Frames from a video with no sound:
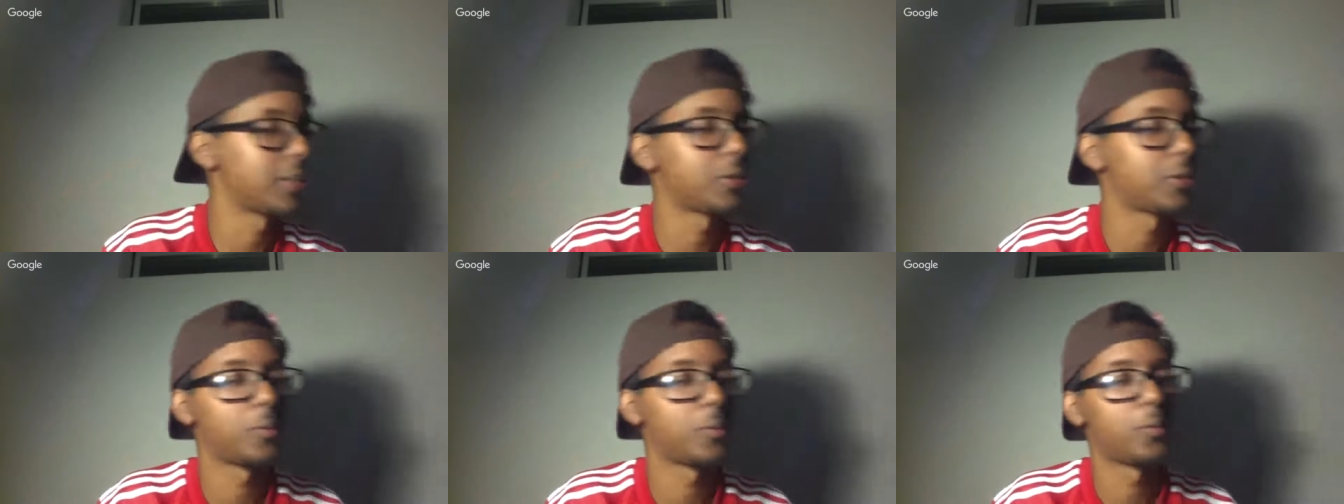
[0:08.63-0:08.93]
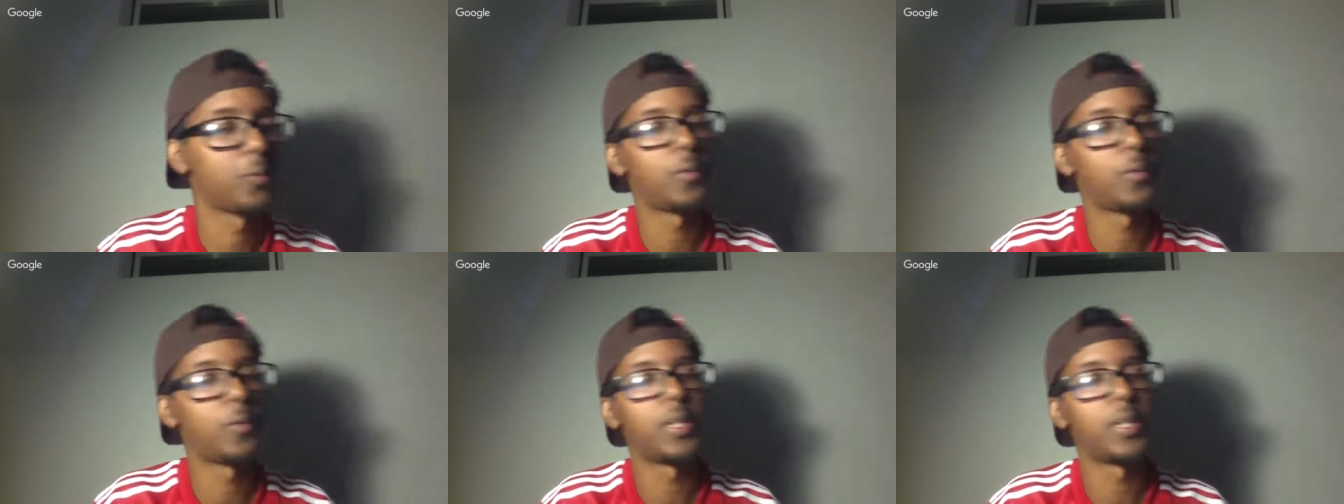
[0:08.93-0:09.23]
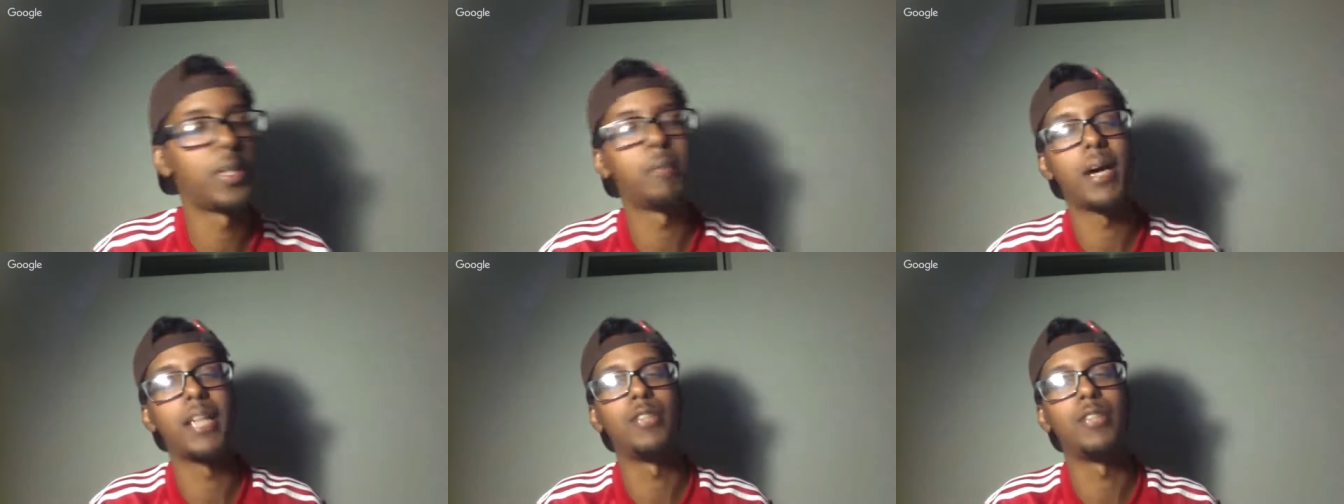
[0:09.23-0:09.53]
one of
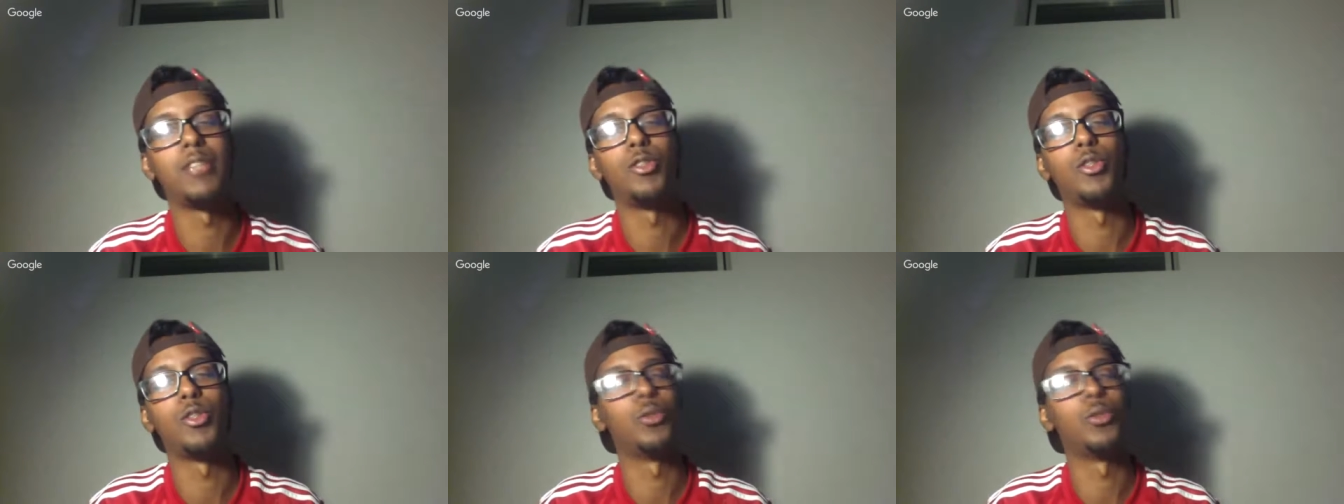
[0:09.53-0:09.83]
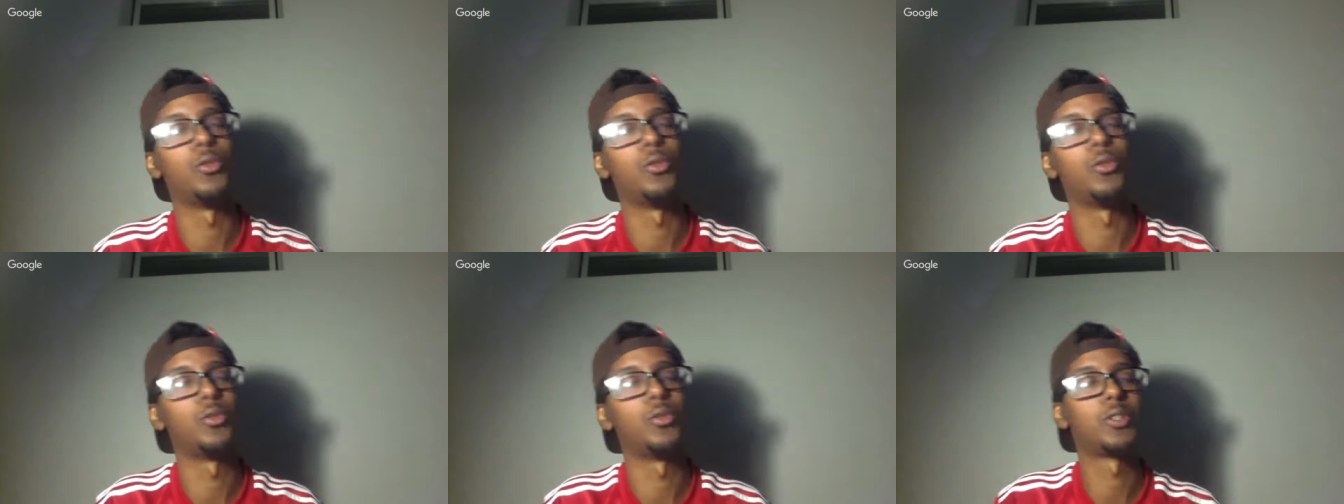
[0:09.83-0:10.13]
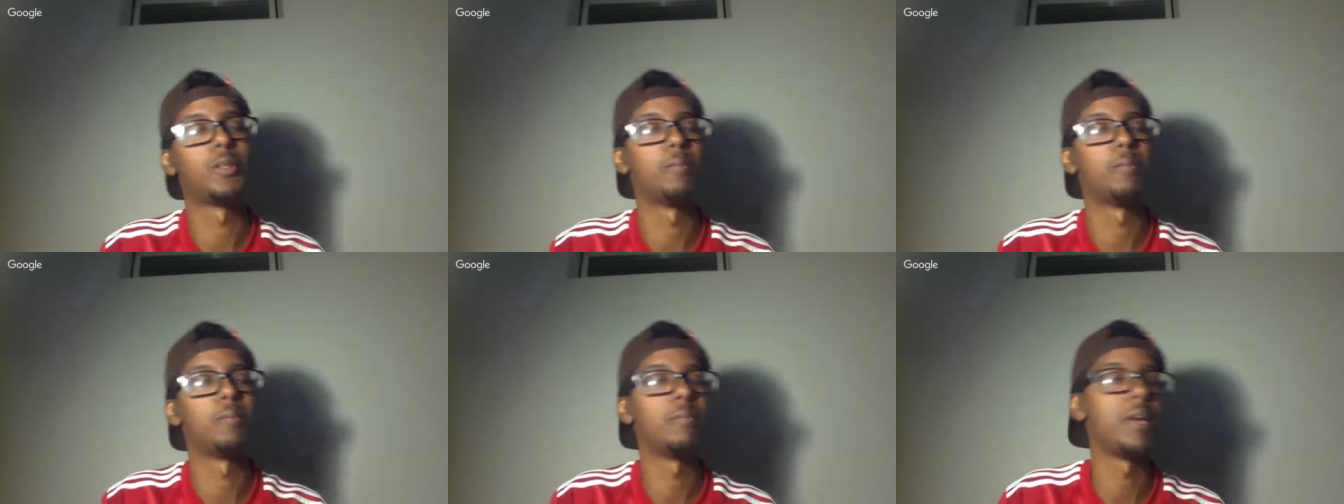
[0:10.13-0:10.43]
my dudes, the
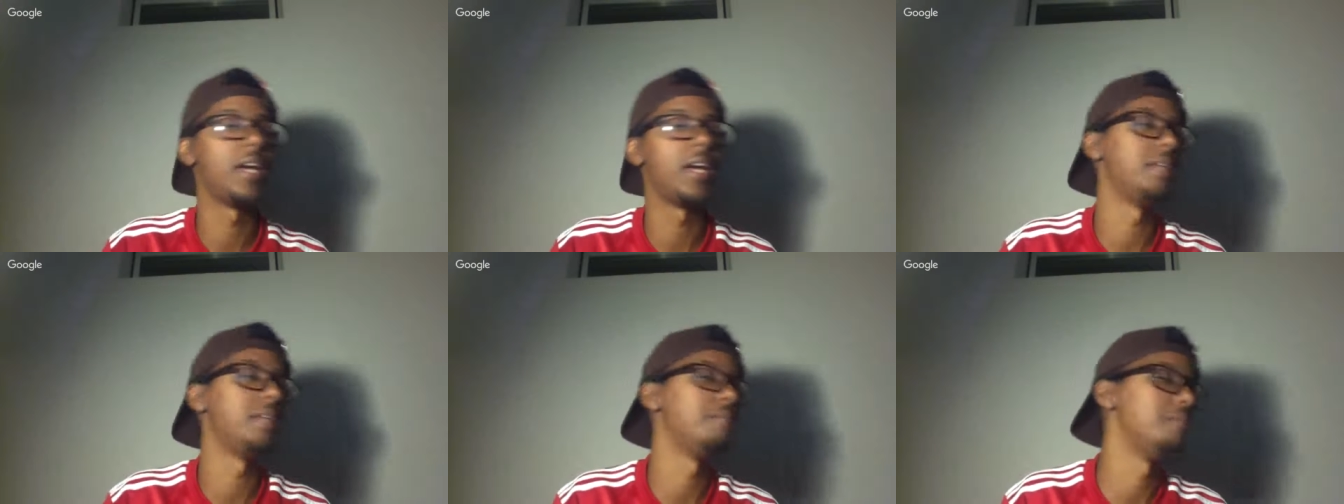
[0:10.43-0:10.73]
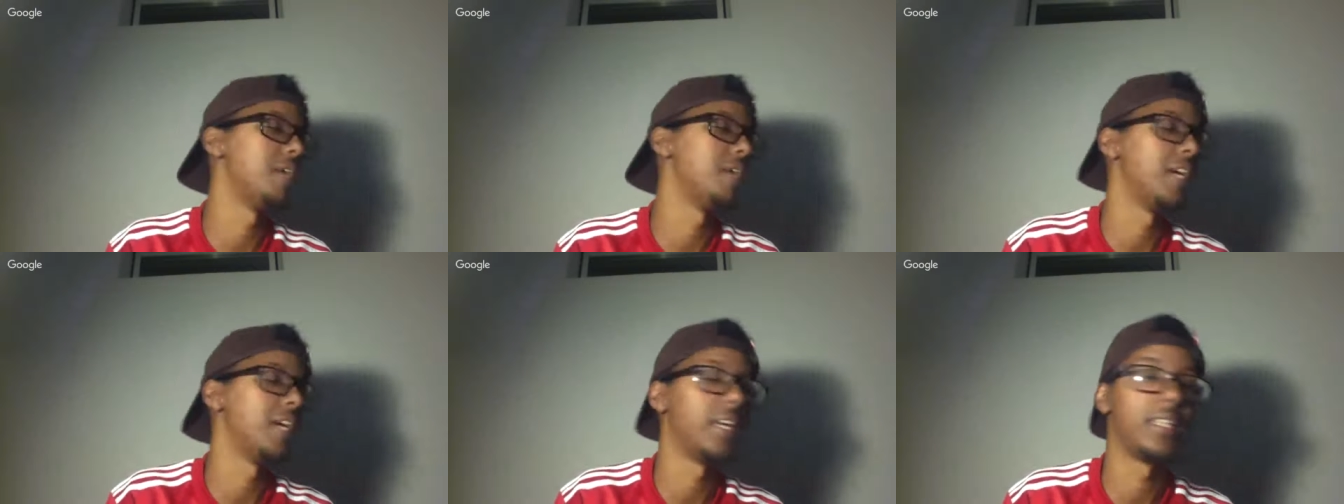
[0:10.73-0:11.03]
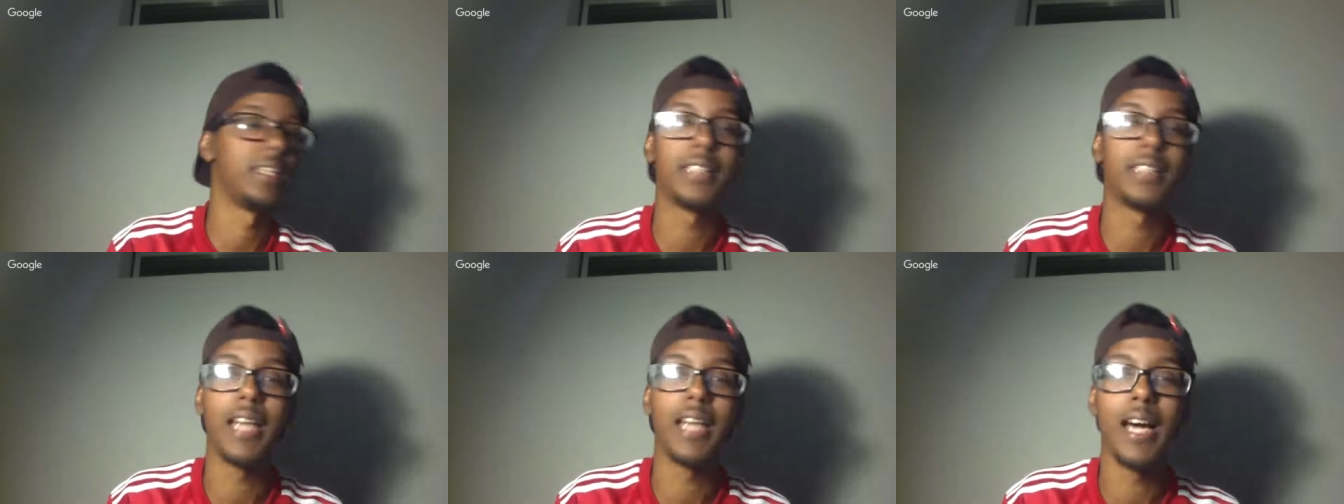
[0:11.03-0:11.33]
main man,
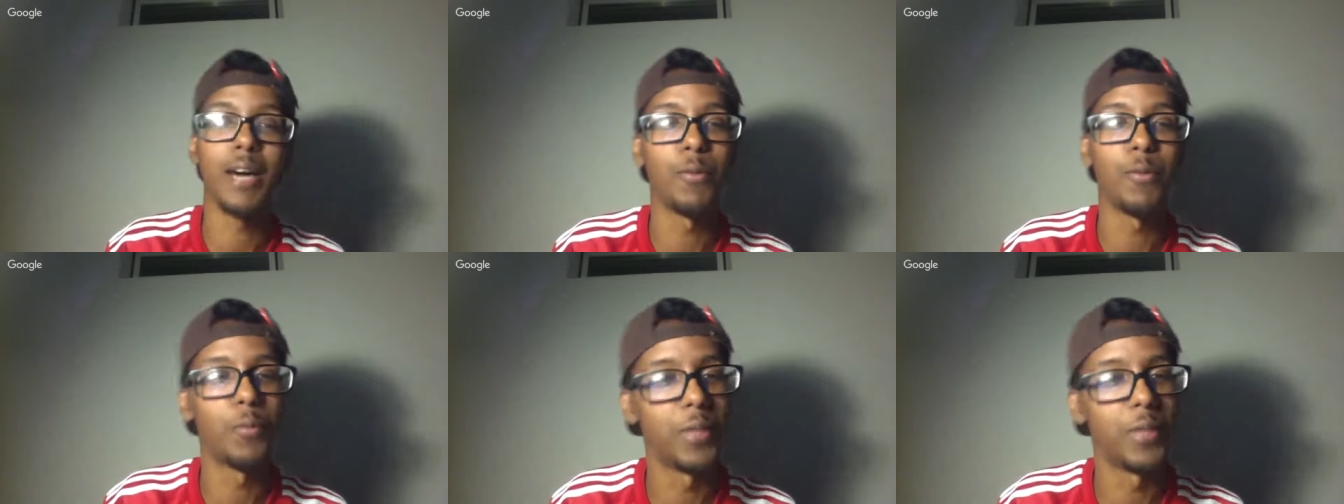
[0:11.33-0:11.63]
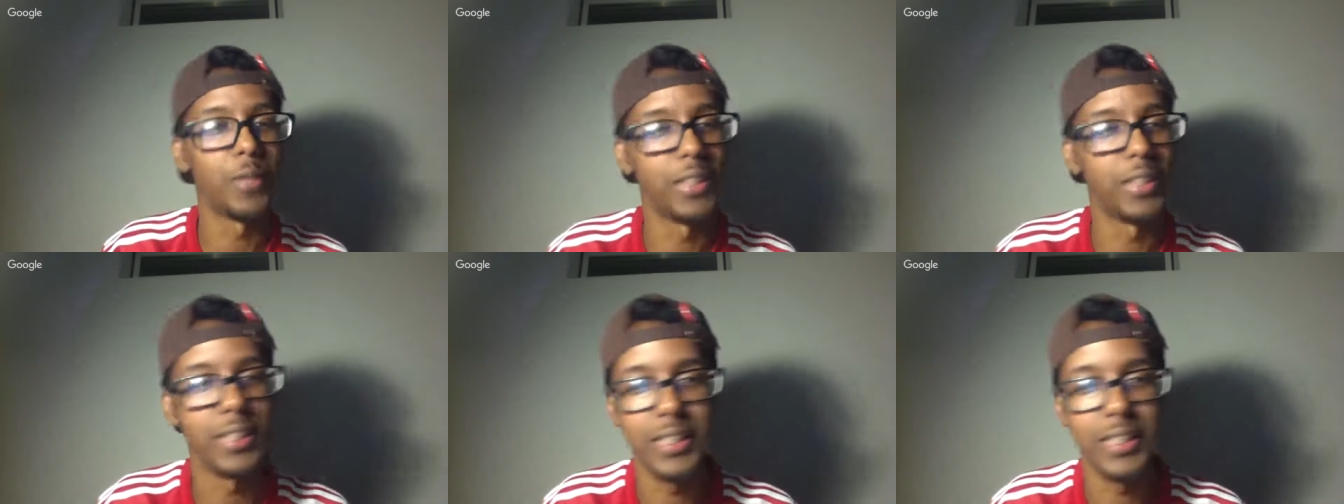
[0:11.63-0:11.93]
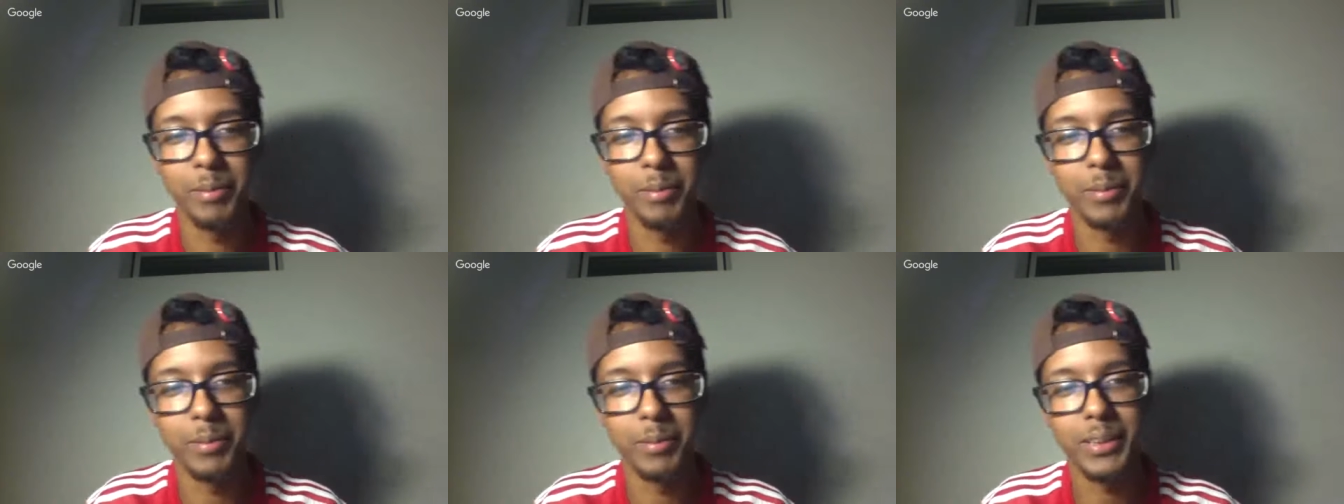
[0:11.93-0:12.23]
Don Willi
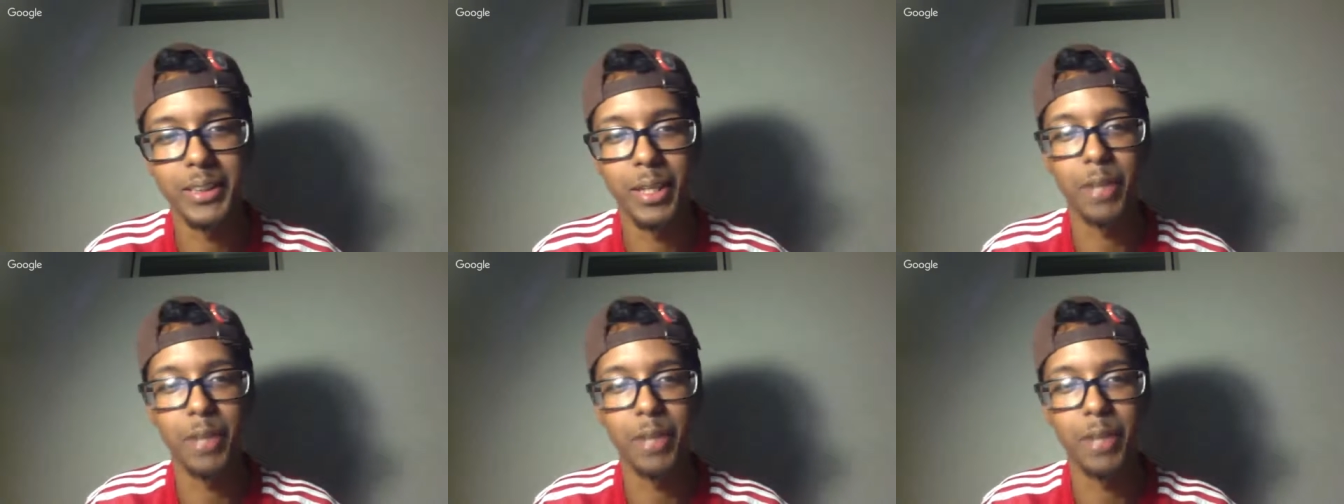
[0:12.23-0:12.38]
himself.